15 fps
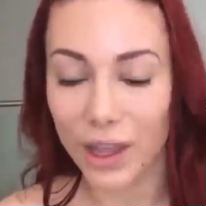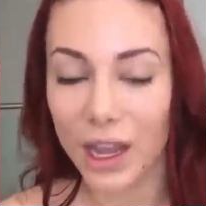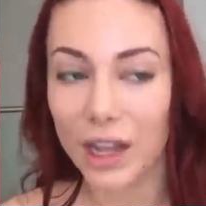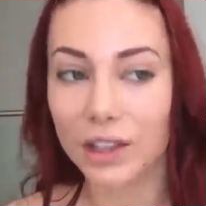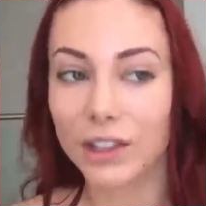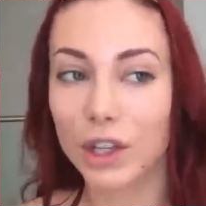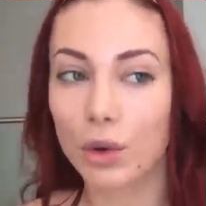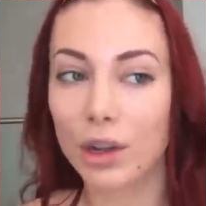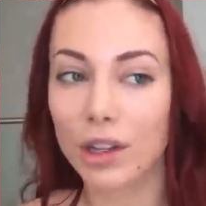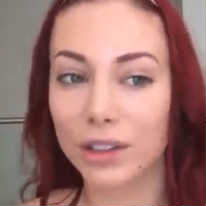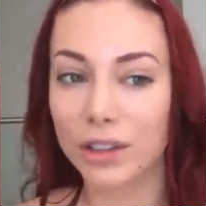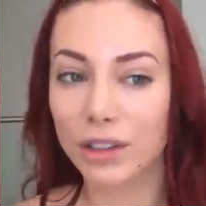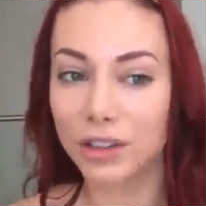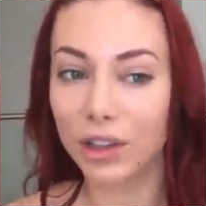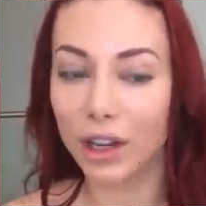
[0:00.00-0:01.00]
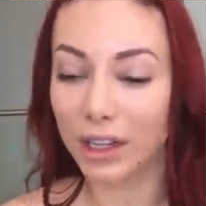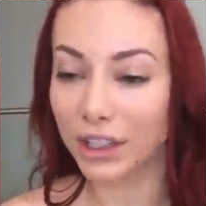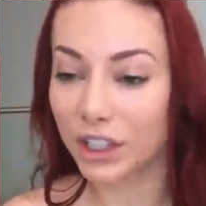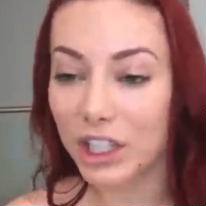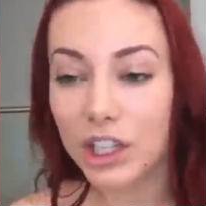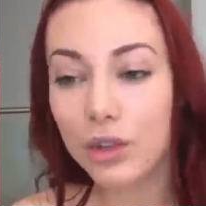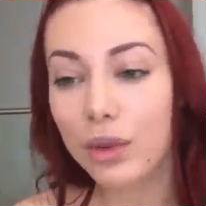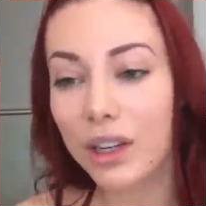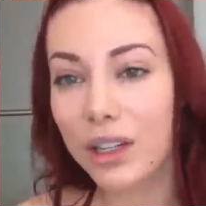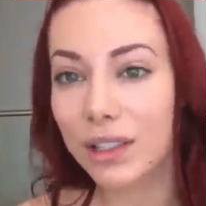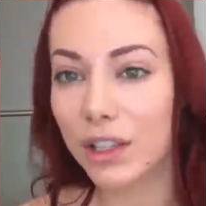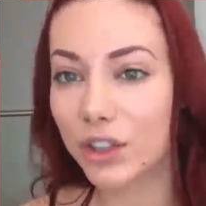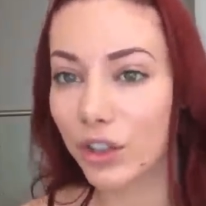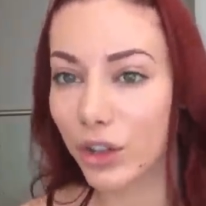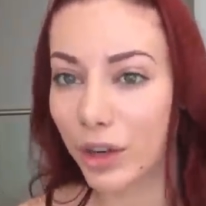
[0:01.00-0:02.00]
And so it it
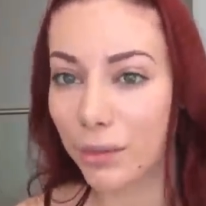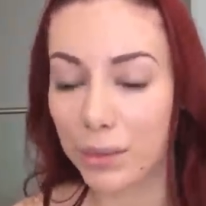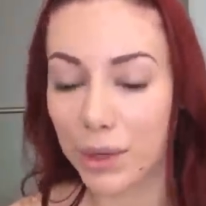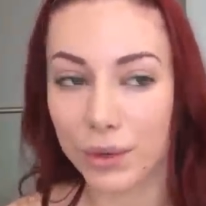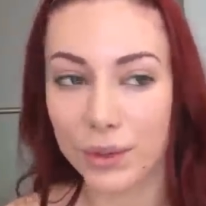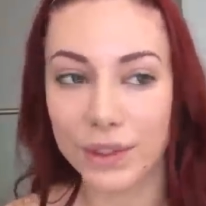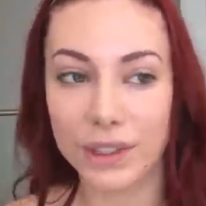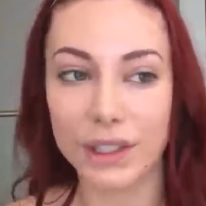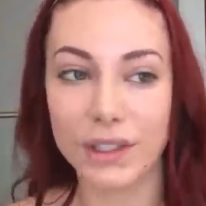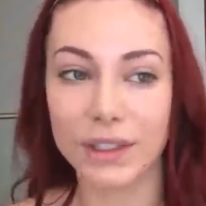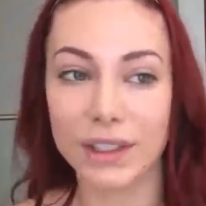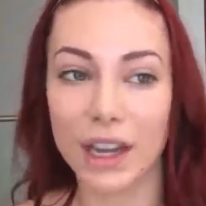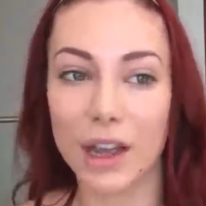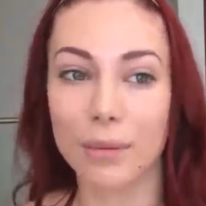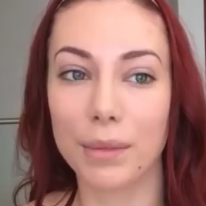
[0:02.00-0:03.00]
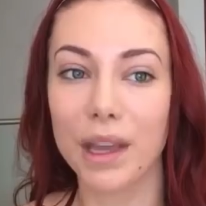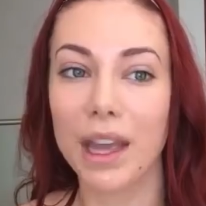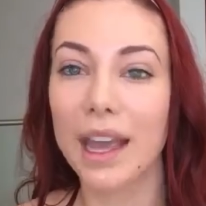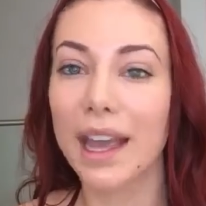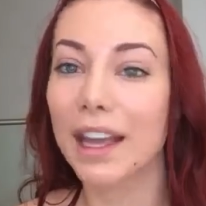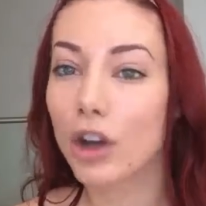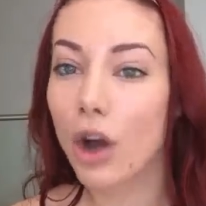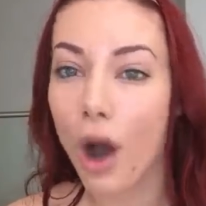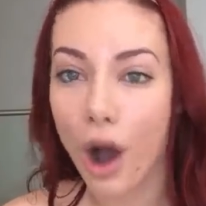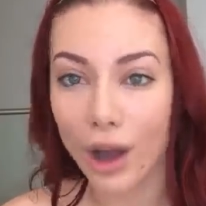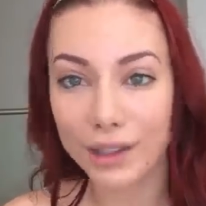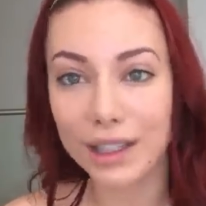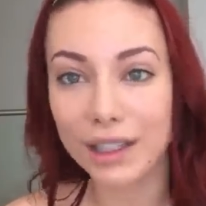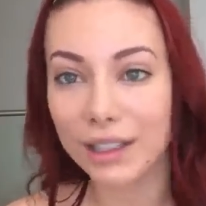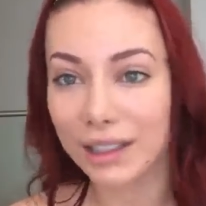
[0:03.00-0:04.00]
decreases your immune system, it
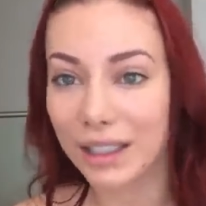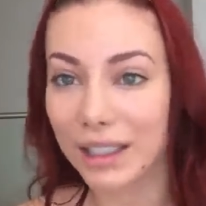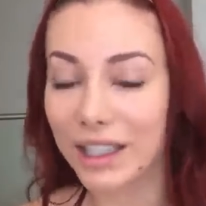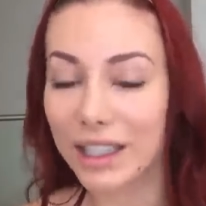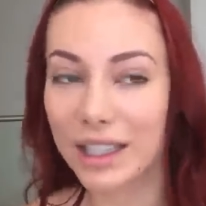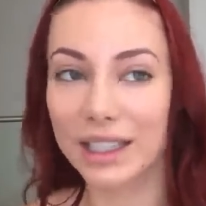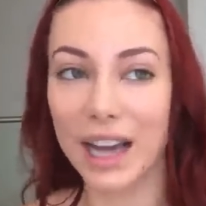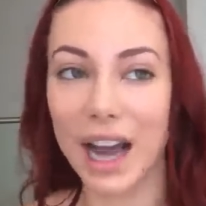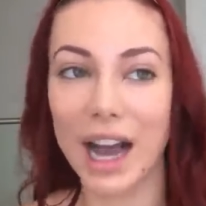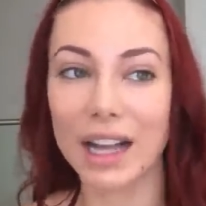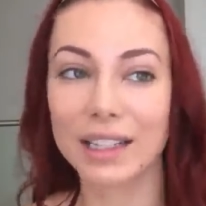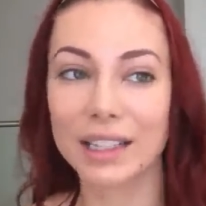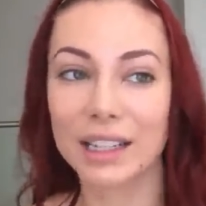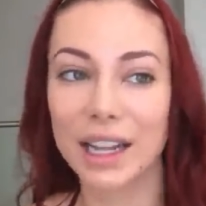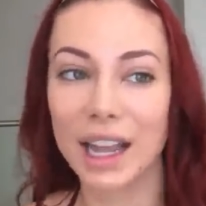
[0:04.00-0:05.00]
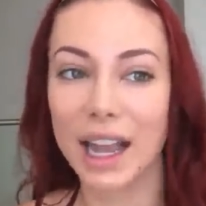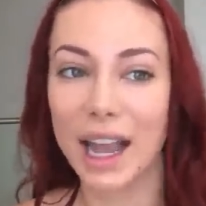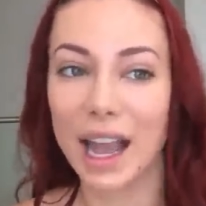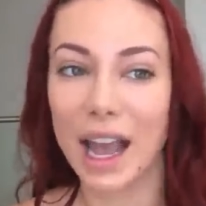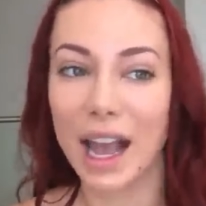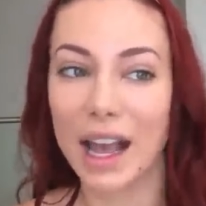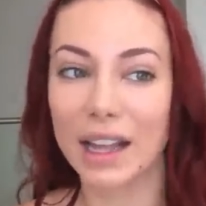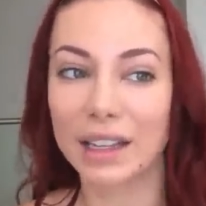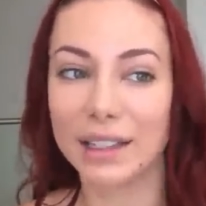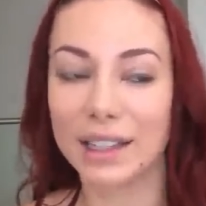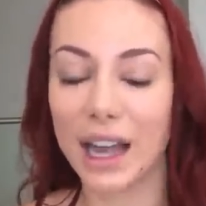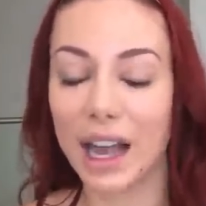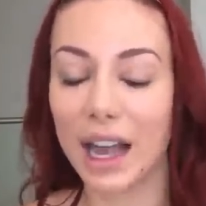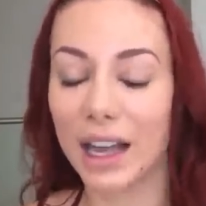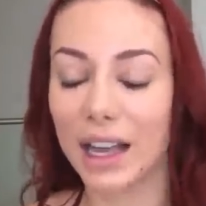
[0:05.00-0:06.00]
causes leaky gut, and
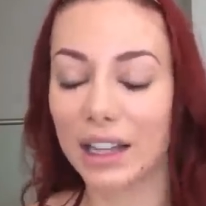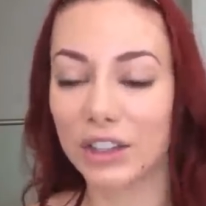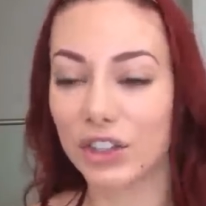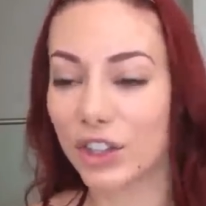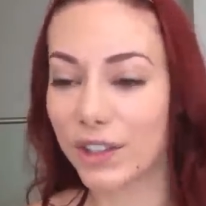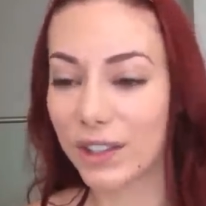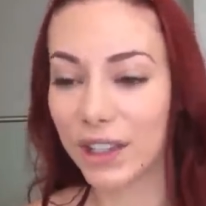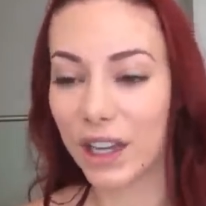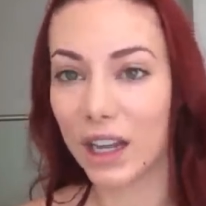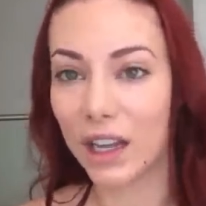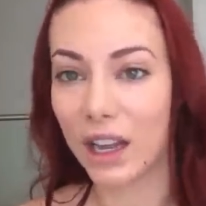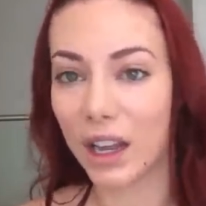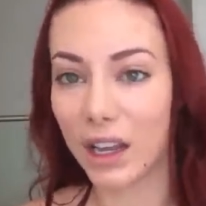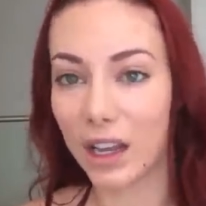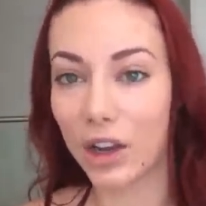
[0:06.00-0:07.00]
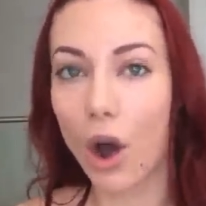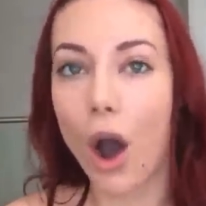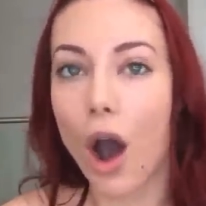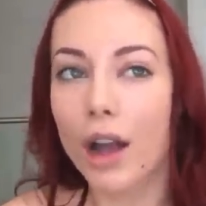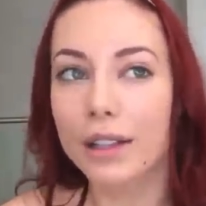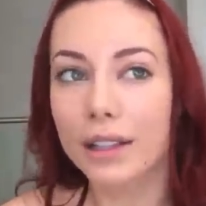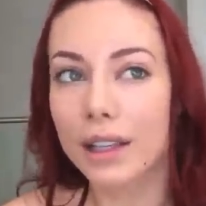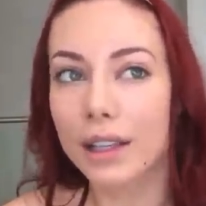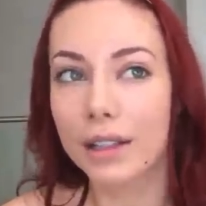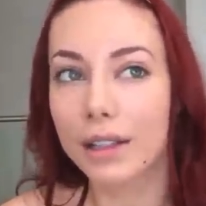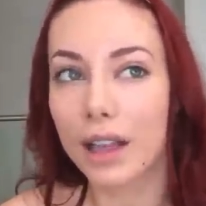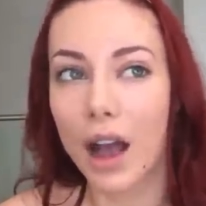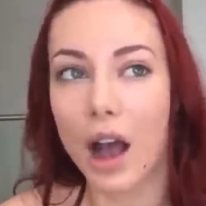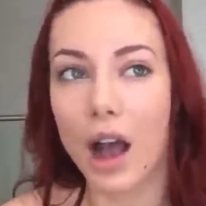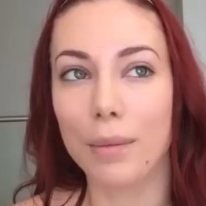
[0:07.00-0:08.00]
uh, it's just, it causes,
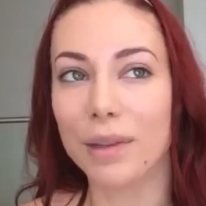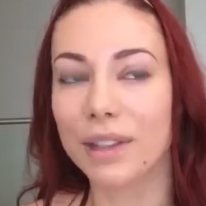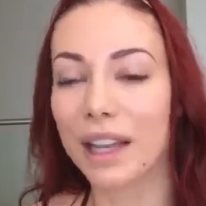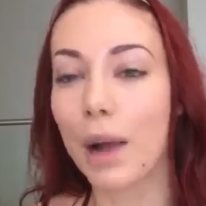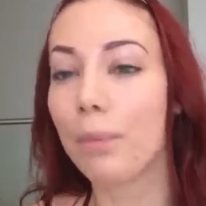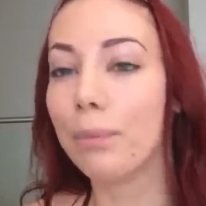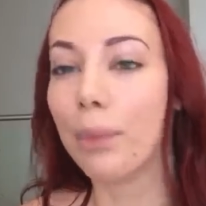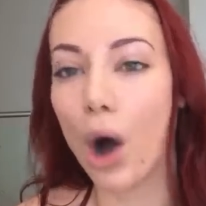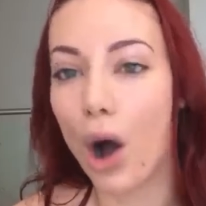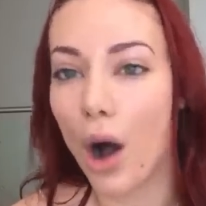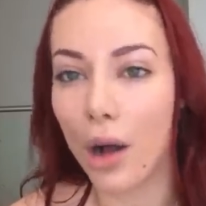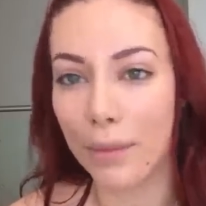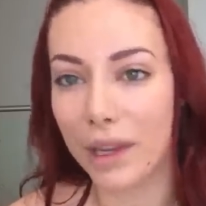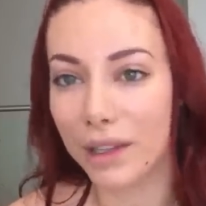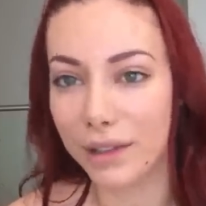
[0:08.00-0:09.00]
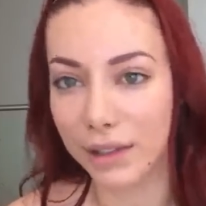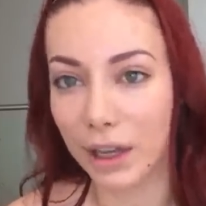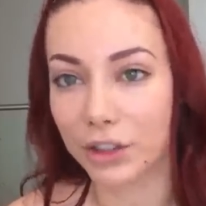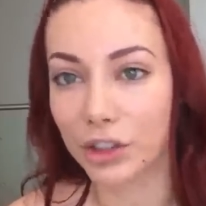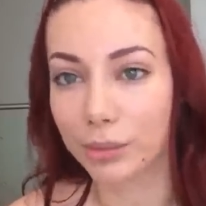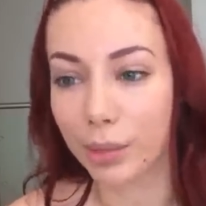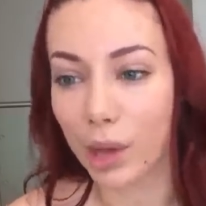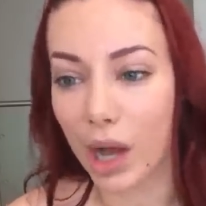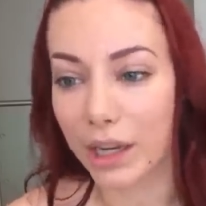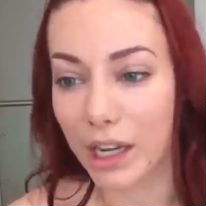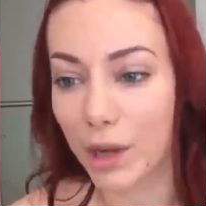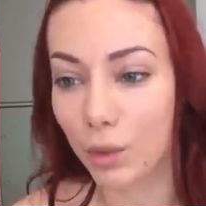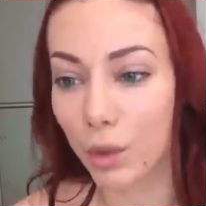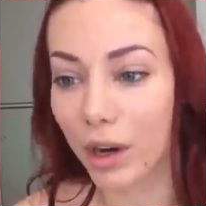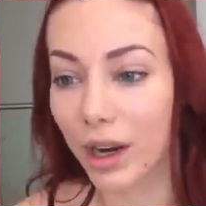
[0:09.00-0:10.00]
um, it's like a bomb inside your body
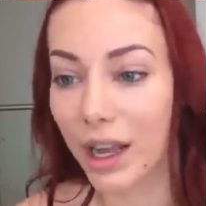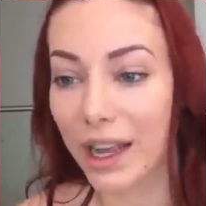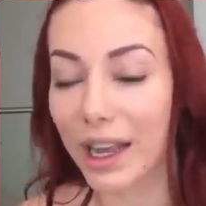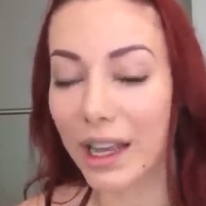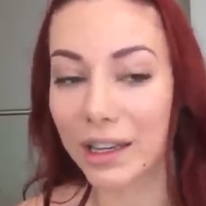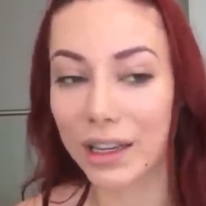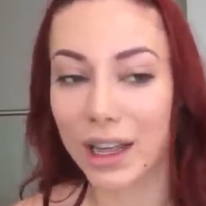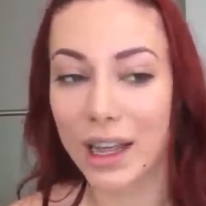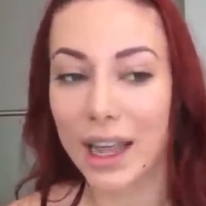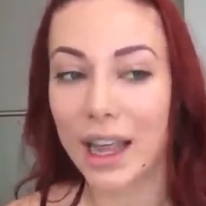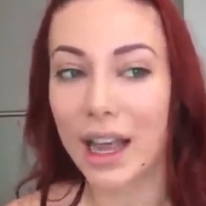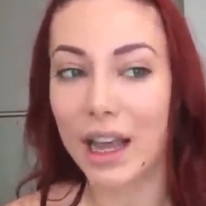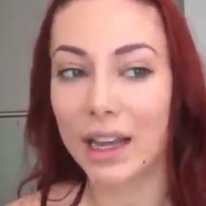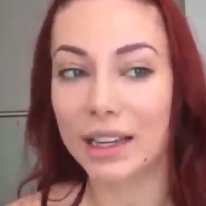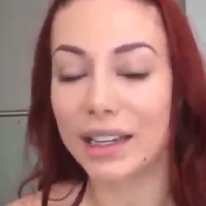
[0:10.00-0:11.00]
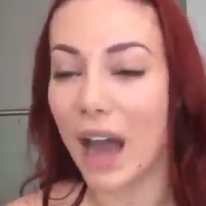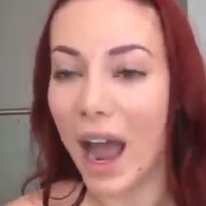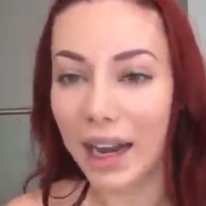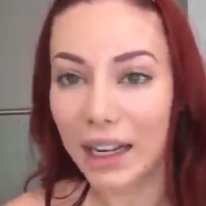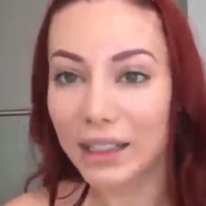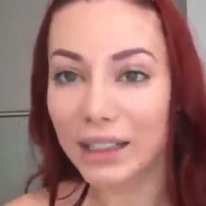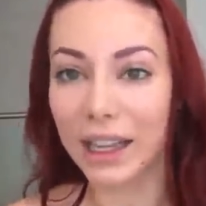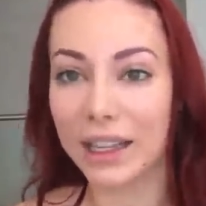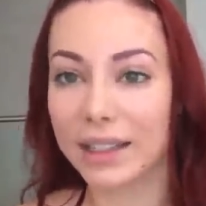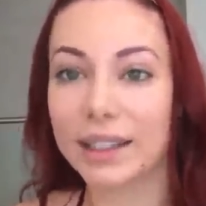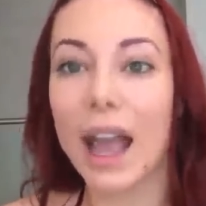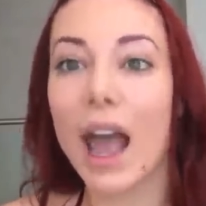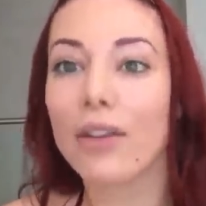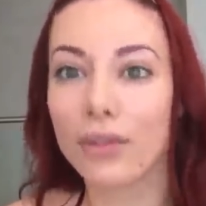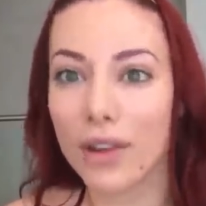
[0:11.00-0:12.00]
where it, it annihilates
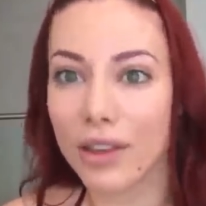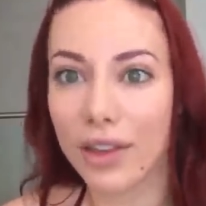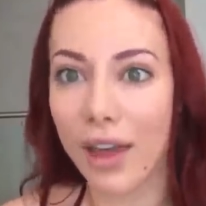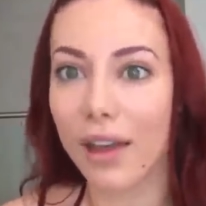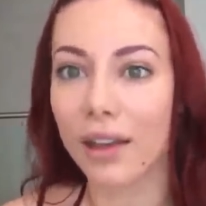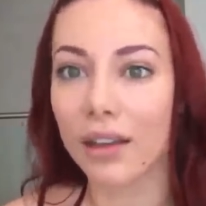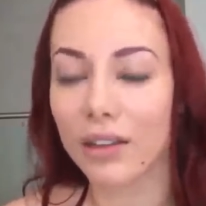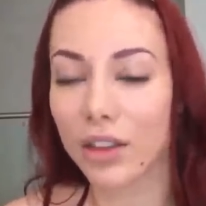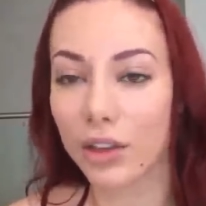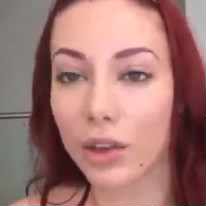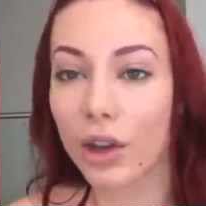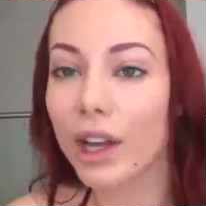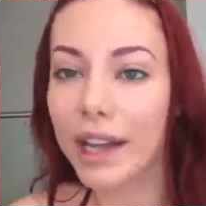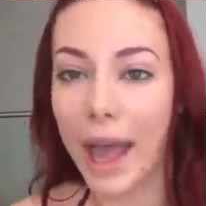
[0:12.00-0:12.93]
everything, the good